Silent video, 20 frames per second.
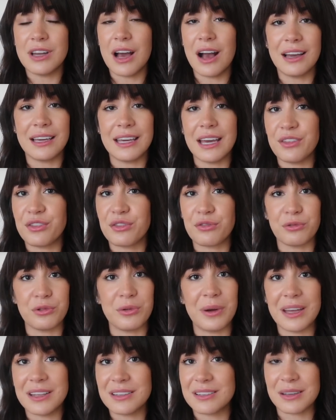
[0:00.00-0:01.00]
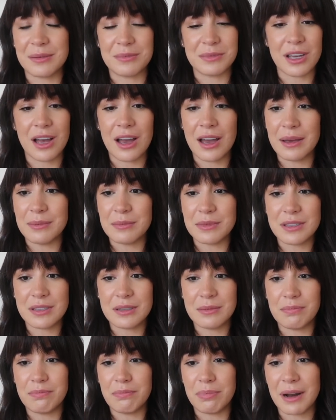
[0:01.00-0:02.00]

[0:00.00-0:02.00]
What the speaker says: not get through it sometimes.